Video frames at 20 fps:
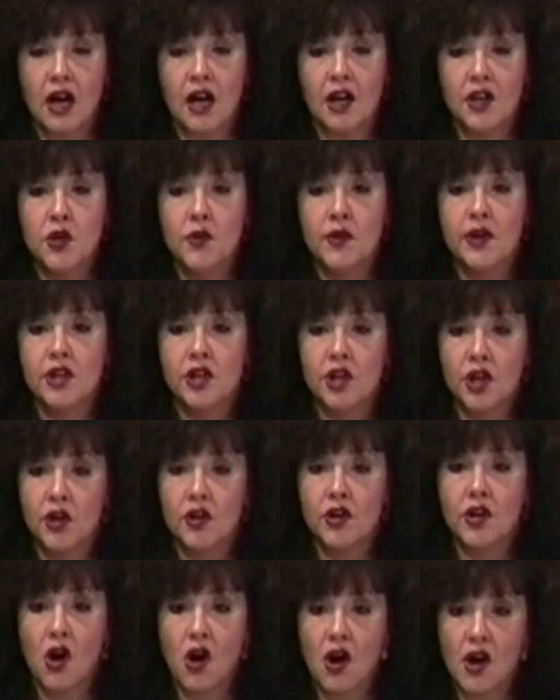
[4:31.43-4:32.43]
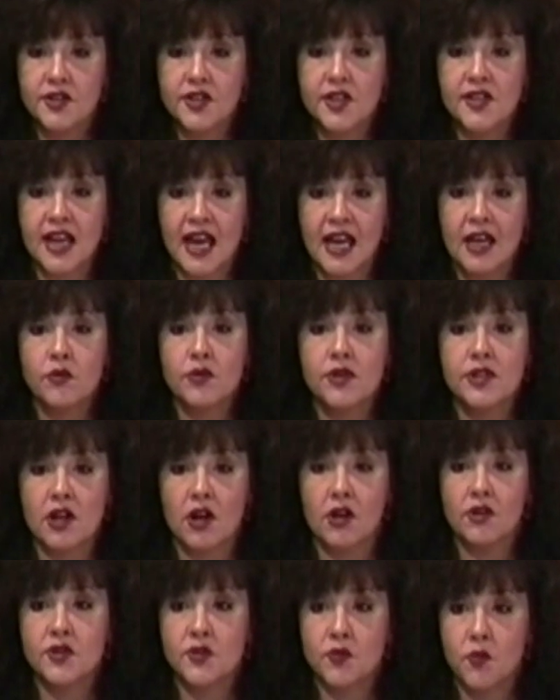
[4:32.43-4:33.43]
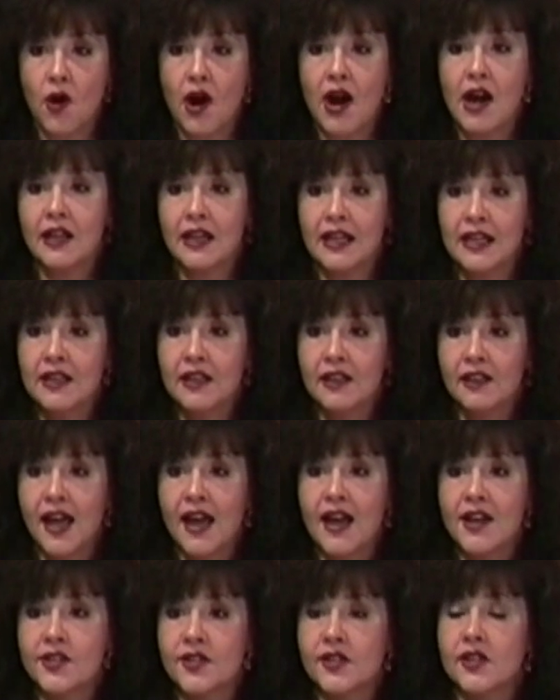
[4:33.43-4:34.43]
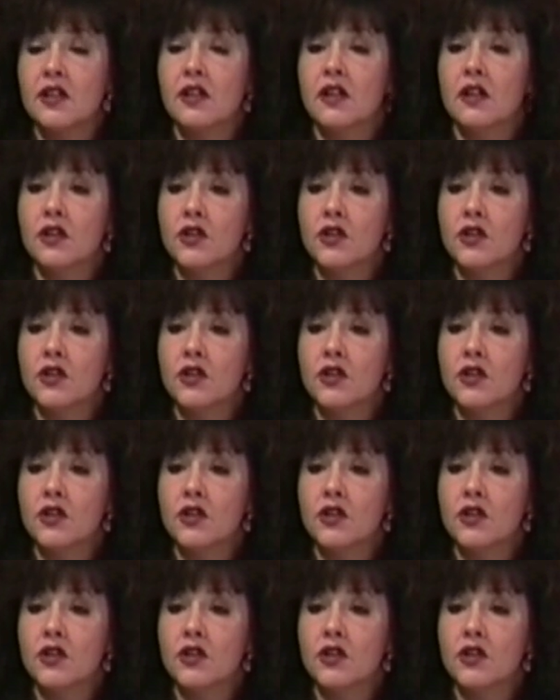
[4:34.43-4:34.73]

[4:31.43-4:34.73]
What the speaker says: incur causes and results while in class